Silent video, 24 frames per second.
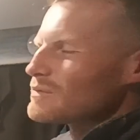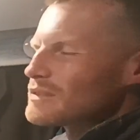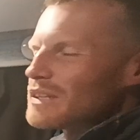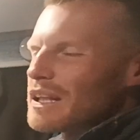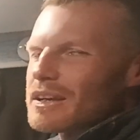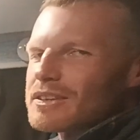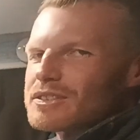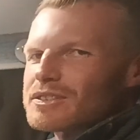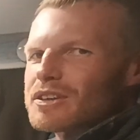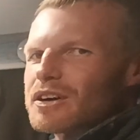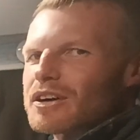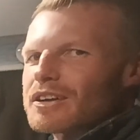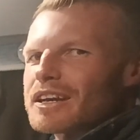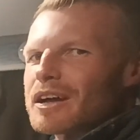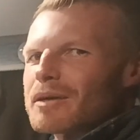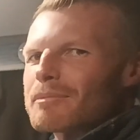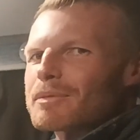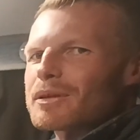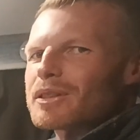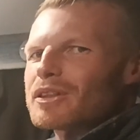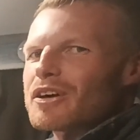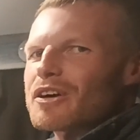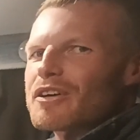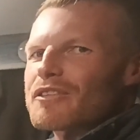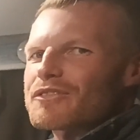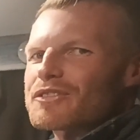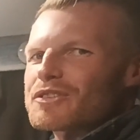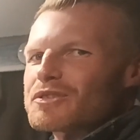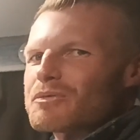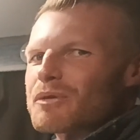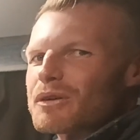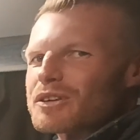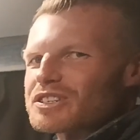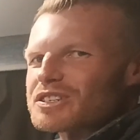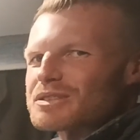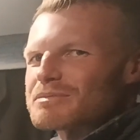Let us know down below if
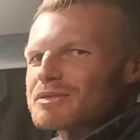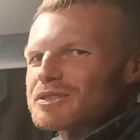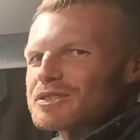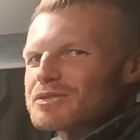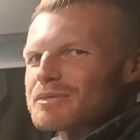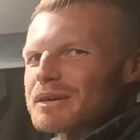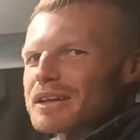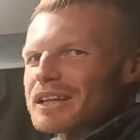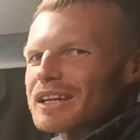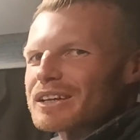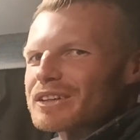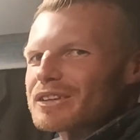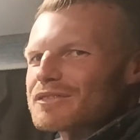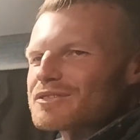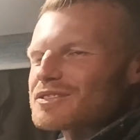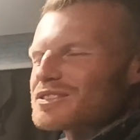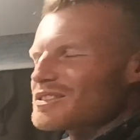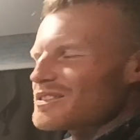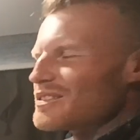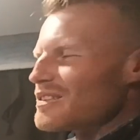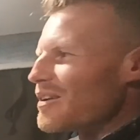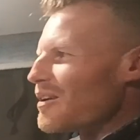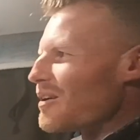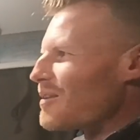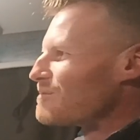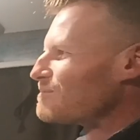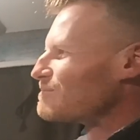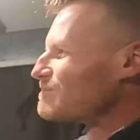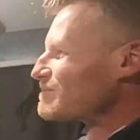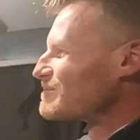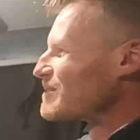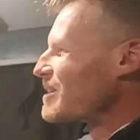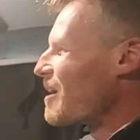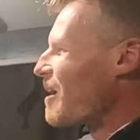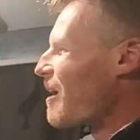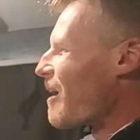you watch him as well. I'd love to know.
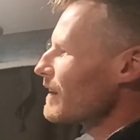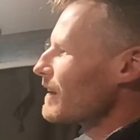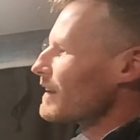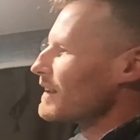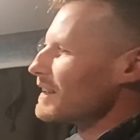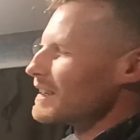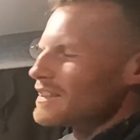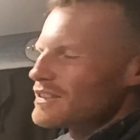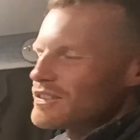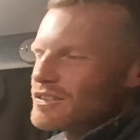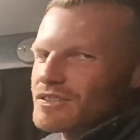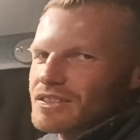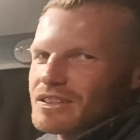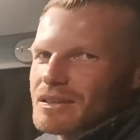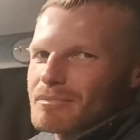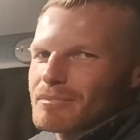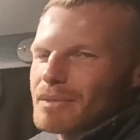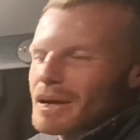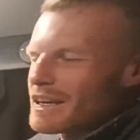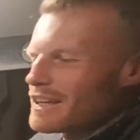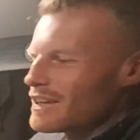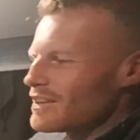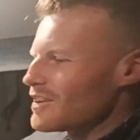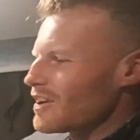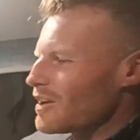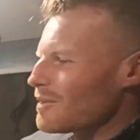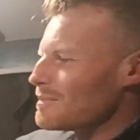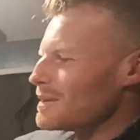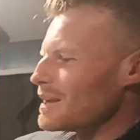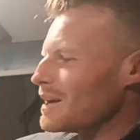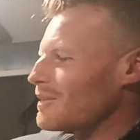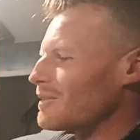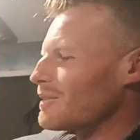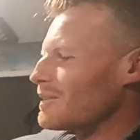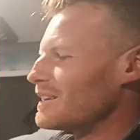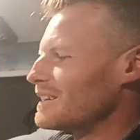He's just in Benidorm
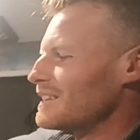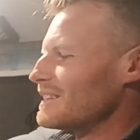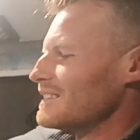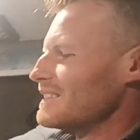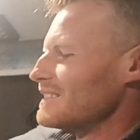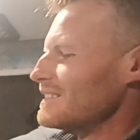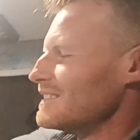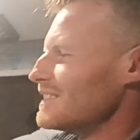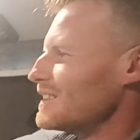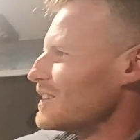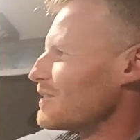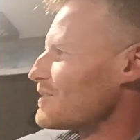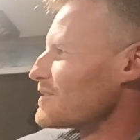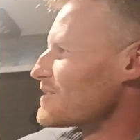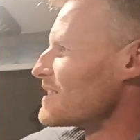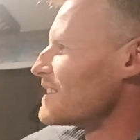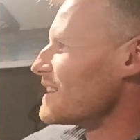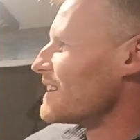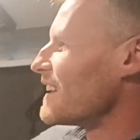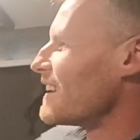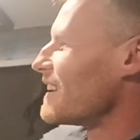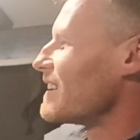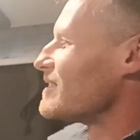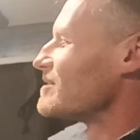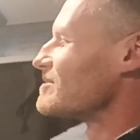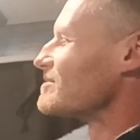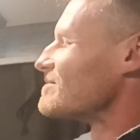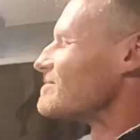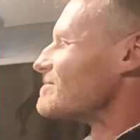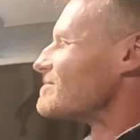now. He loves it there.